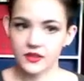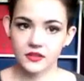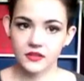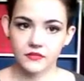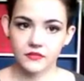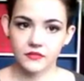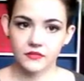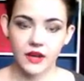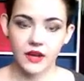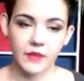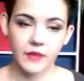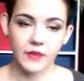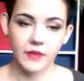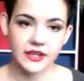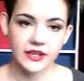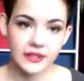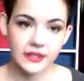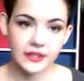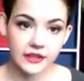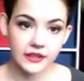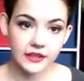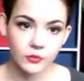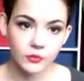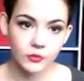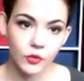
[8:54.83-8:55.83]
I might need a
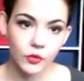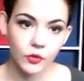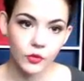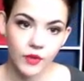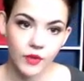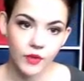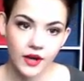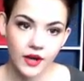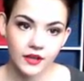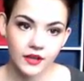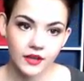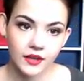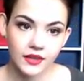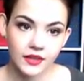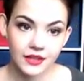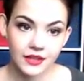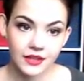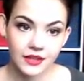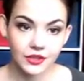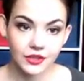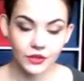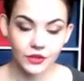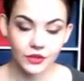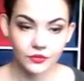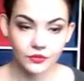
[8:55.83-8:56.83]
little more product than, you
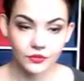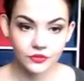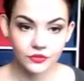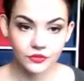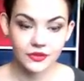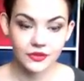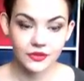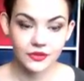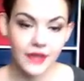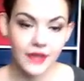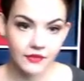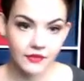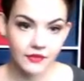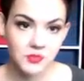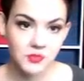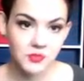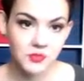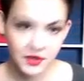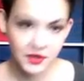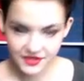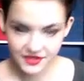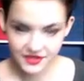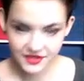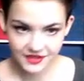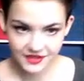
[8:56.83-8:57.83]
know, the average
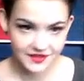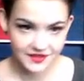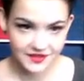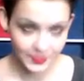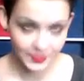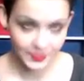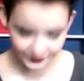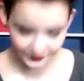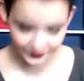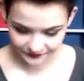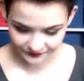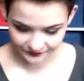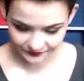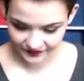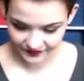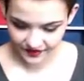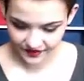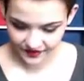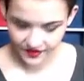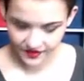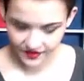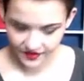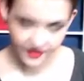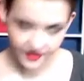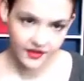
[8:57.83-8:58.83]
person. So
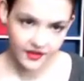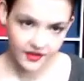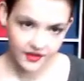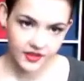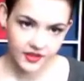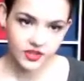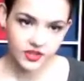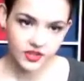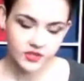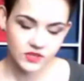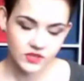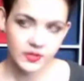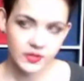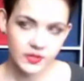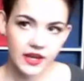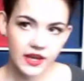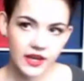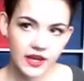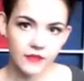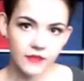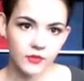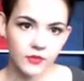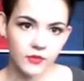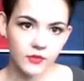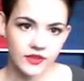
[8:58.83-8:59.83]
just be
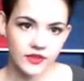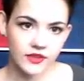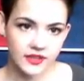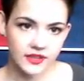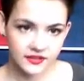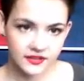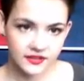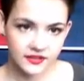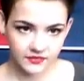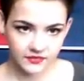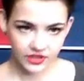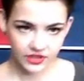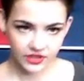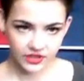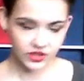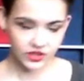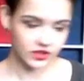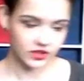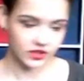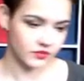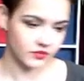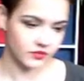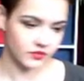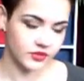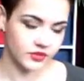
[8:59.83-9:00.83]
careful with it. Make sure you
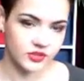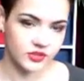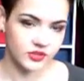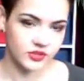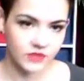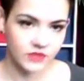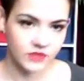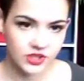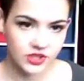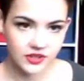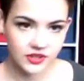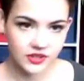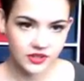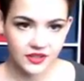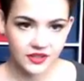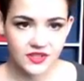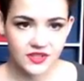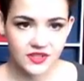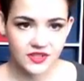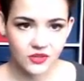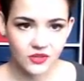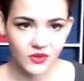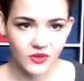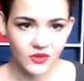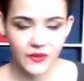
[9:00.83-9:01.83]
don't put too much in there because you
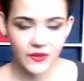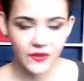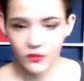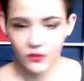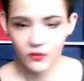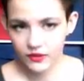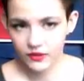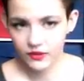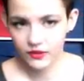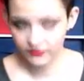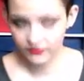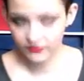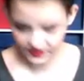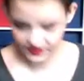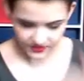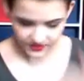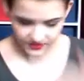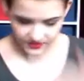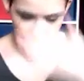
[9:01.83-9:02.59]
don't want that white residue